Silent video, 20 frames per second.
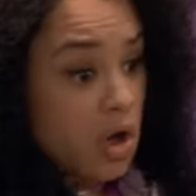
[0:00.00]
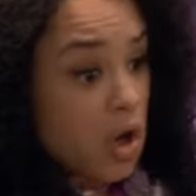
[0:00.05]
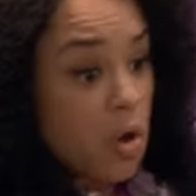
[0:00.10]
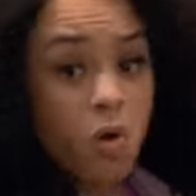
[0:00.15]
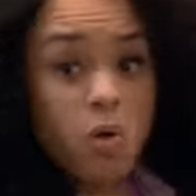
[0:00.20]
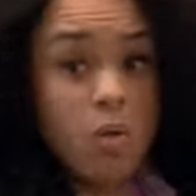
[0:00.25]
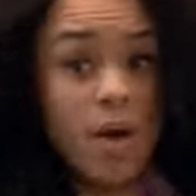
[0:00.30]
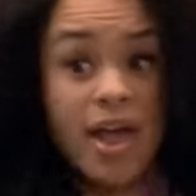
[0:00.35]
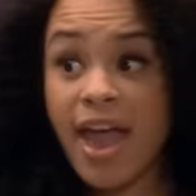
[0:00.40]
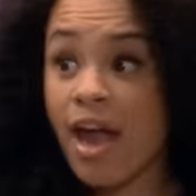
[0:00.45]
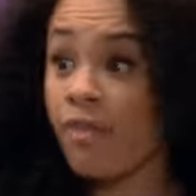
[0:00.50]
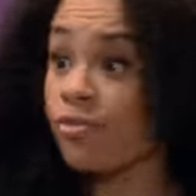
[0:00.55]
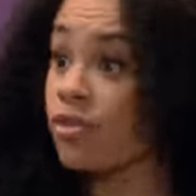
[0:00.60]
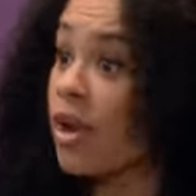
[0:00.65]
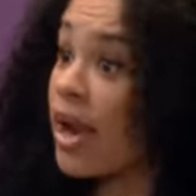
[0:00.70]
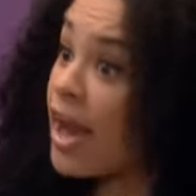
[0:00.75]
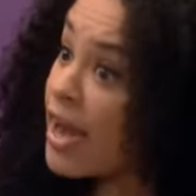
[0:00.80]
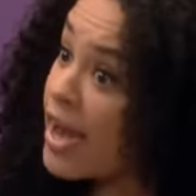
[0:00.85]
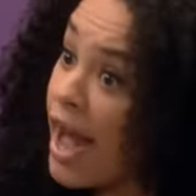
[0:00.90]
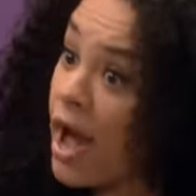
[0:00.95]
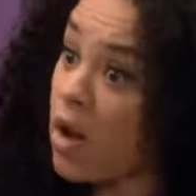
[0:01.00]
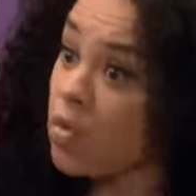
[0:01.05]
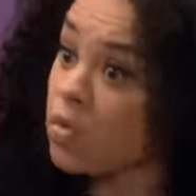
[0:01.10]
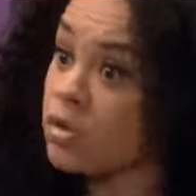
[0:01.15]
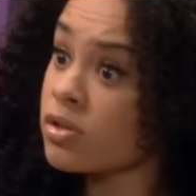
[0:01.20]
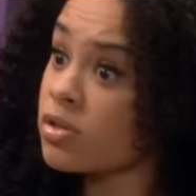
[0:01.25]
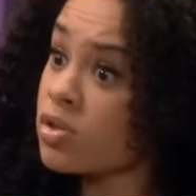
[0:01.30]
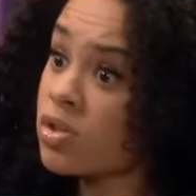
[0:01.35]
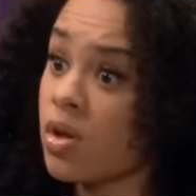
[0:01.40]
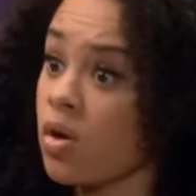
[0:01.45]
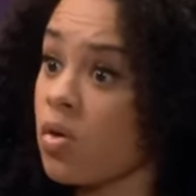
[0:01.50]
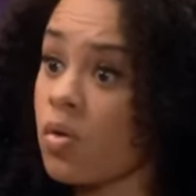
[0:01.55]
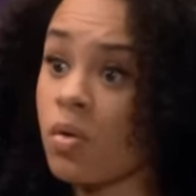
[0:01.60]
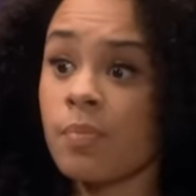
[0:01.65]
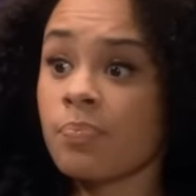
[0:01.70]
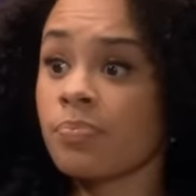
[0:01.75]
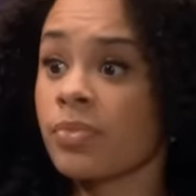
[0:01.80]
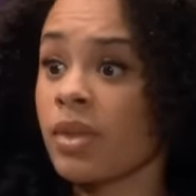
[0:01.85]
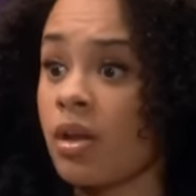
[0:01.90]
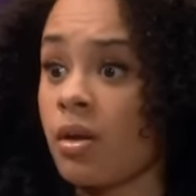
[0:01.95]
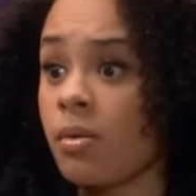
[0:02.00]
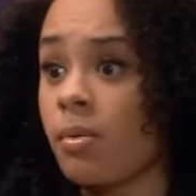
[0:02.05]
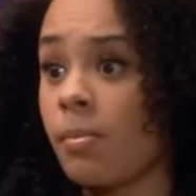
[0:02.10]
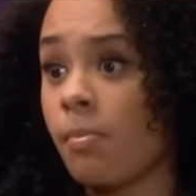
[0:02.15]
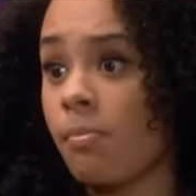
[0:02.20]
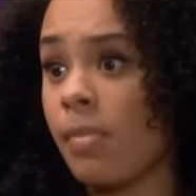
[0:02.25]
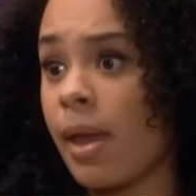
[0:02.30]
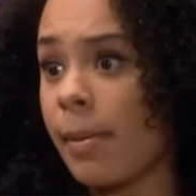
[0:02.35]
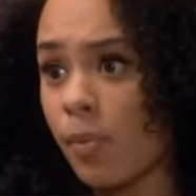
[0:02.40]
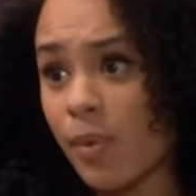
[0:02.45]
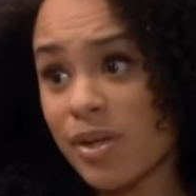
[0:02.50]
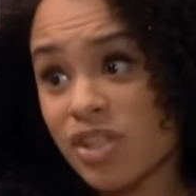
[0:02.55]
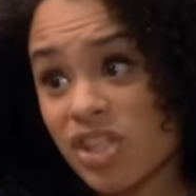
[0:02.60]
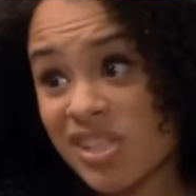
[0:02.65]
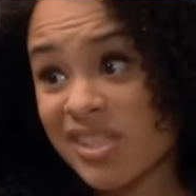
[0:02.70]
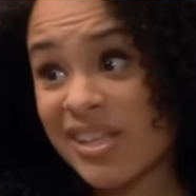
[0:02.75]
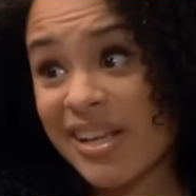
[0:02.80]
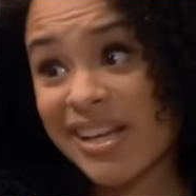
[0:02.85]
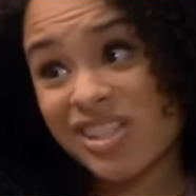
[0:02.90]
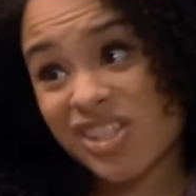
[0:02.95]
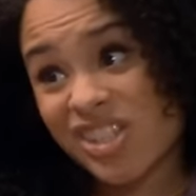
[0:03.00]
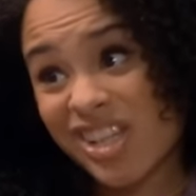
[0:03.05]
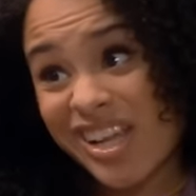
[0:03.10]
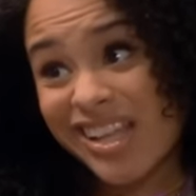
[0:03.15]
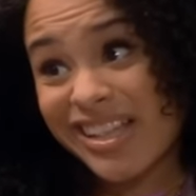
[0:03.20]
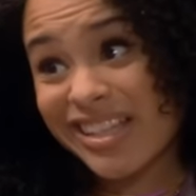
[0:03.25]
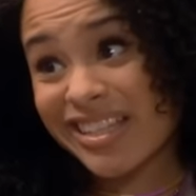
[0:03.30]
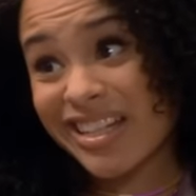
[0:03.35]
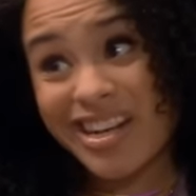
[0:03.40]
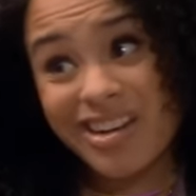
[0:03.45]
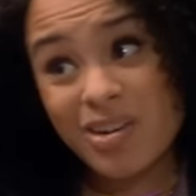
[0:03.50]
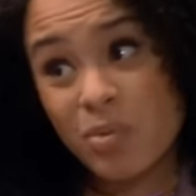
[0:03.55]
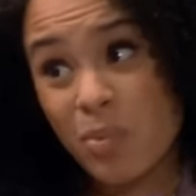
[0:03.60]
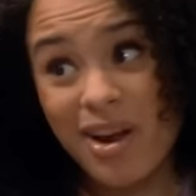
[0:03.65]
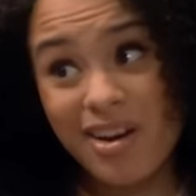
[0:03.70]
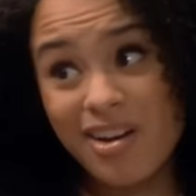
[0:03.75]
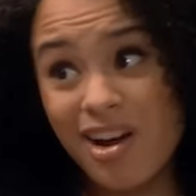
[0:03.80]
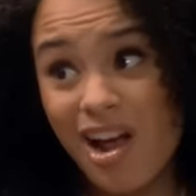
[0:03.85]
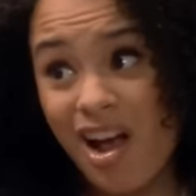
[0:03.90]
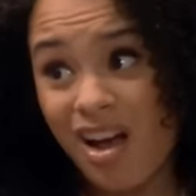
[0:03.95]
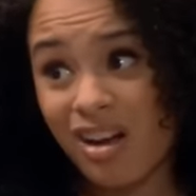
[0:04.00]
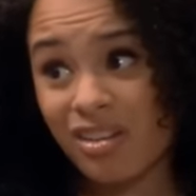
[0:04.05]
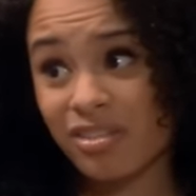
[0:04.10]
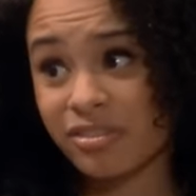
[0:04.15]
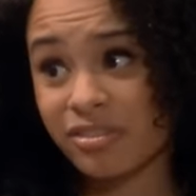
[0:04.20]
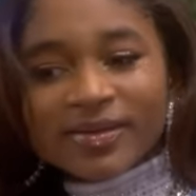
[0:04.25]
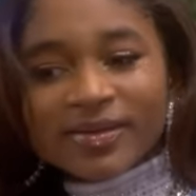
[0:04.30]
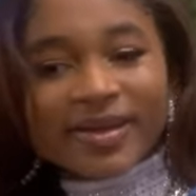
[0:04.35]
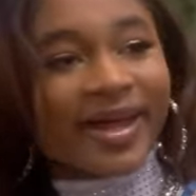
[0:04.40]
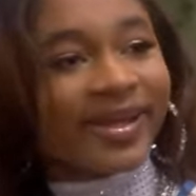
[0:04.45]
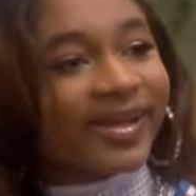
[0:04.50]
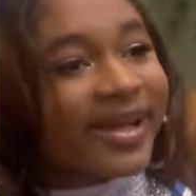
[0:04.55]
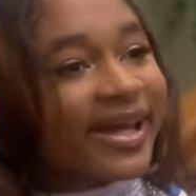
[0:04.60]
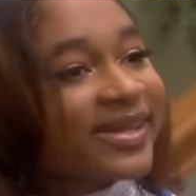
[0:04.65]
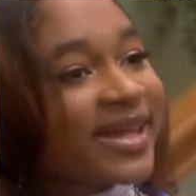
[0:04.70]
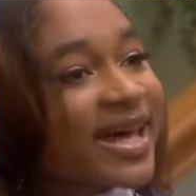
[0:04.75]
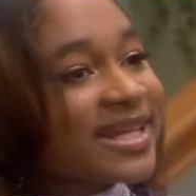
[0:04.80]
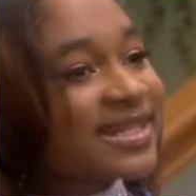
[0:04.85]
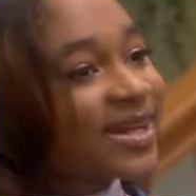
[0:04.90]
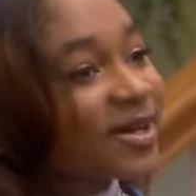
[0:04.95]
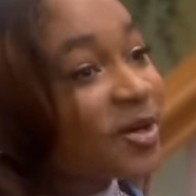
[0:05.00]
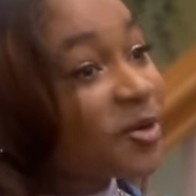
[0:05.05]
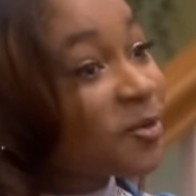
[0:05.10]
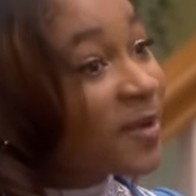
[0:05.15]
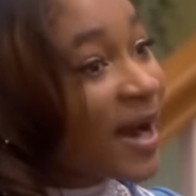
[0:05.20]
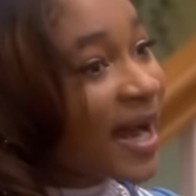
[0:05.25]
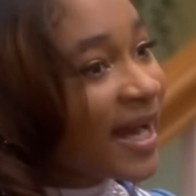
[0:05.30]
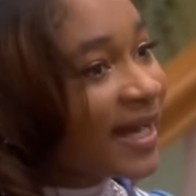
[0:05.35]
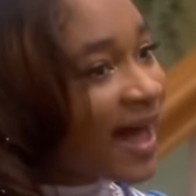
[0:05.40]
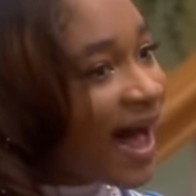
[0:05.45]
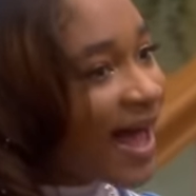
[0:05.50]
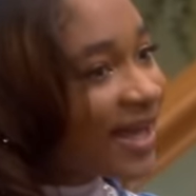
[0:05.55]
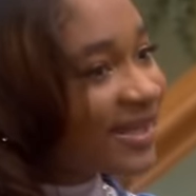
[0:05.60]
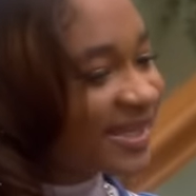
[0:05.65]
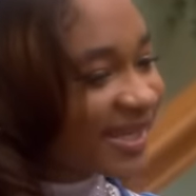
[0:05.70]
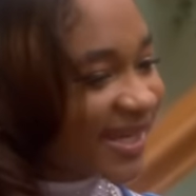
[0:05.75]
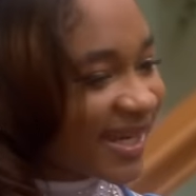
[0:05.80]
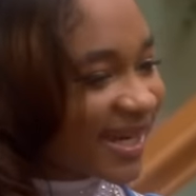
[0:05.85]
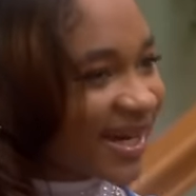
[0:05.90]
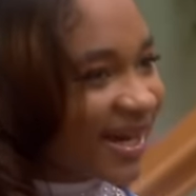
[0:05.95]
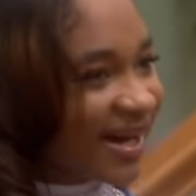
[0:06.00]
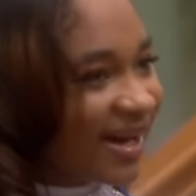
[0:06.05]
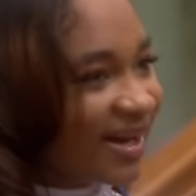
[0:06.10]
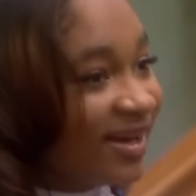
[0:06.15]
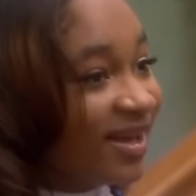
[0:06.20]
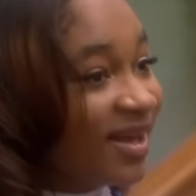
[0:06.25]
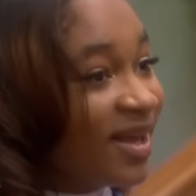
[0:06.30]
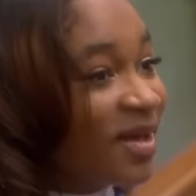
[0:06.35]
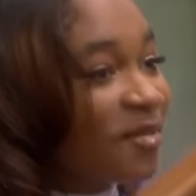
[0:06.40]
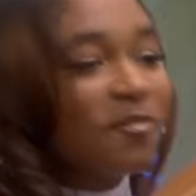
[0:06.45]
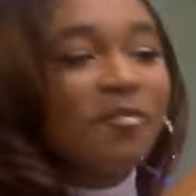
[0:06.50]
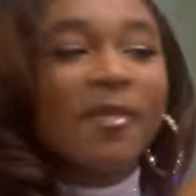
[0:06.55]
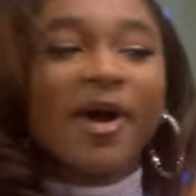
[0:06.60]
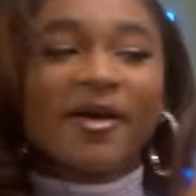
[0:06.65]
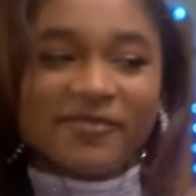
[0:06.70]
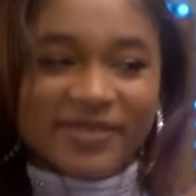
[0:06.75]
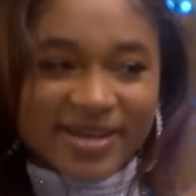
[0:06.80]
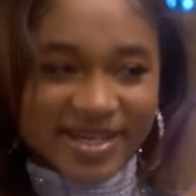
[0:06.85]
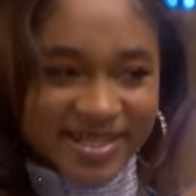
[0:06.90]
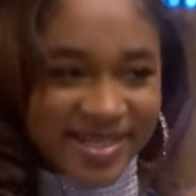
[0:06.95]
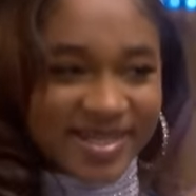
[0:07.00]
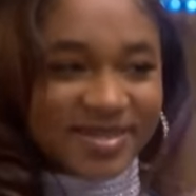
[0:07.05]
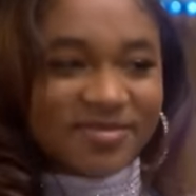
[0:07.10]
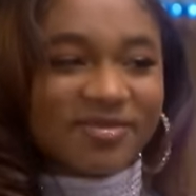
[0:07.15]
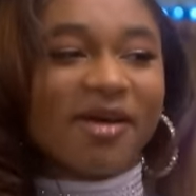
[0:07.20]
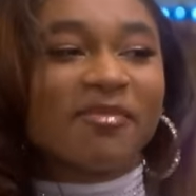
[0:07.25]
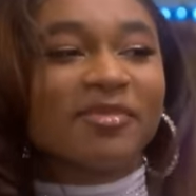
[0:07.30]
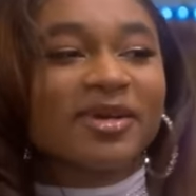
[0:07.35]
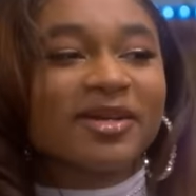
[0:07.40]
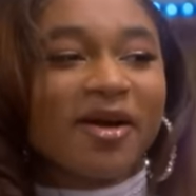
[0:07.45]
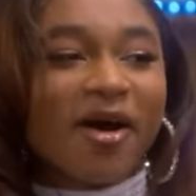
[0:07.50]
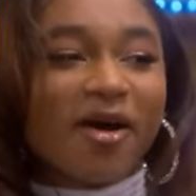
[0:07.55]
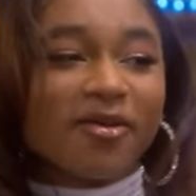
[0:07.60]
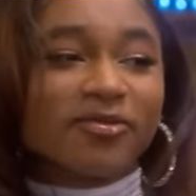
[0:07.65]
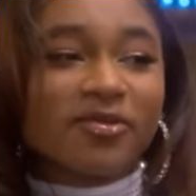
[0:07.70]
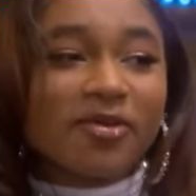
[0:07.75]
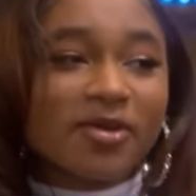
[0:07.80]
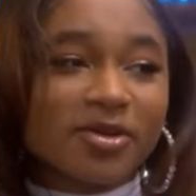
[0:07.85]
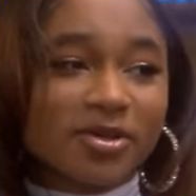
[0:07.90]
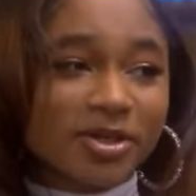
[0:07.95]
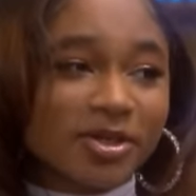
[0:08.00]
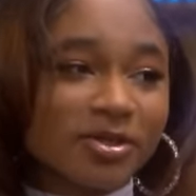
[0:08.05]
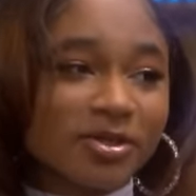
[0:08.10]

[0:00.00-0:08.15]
go away after eight hours, so maybe we just need to chill and it'll wear off. My that's a great idea. My face is rubbing off on